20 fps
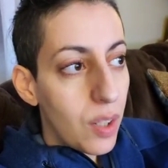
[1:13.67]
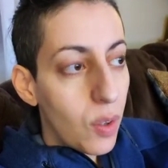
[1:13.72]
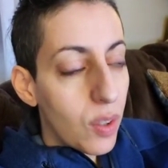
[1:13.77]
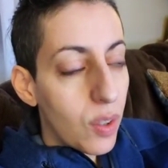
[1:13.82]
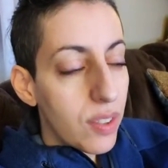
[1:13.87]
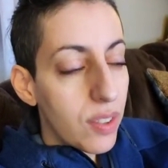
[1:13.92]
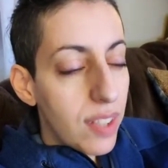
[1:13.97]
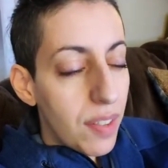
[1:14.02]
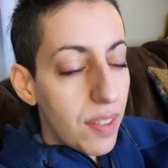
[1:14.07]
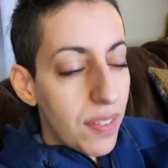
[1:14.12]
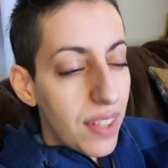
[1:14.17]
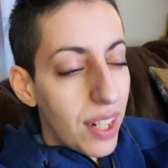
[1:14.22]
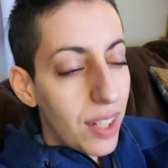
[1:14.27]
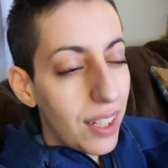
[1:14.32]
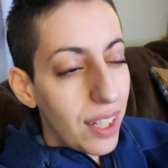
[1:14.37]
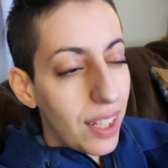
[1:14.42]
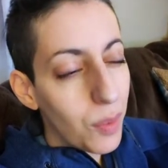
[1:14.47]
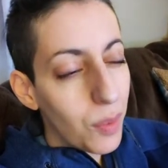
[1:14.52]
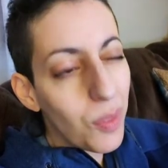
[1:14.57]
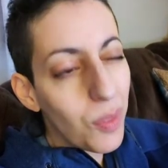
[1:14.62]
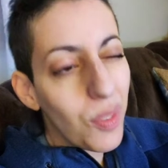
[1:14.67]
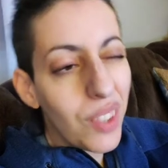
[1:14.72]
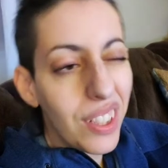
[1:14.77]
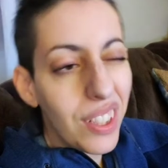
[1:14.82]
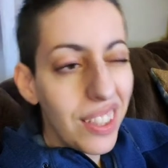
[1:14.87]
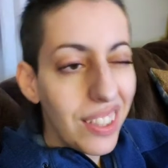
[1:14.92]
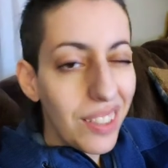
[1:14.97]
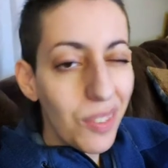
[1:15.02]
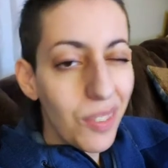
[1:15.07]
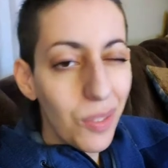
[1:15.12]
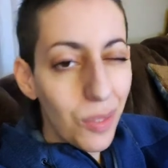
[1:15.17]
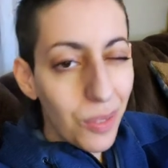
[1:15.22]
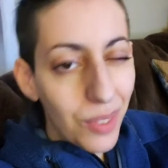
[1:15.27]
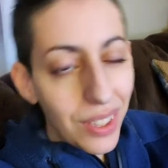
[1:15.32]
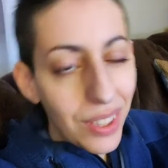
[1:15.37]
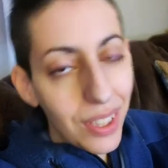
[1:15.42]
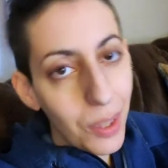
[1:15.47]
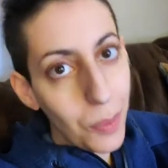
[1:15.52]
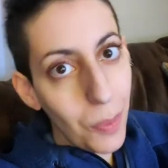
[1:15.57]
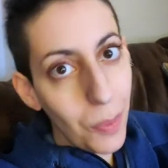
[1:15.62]
or stuff that I like really,
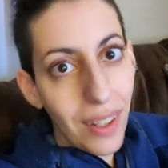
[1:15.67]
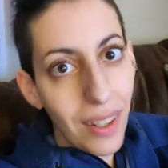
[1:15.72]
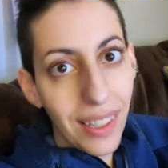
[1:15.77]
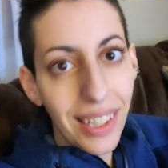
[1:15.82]
really want.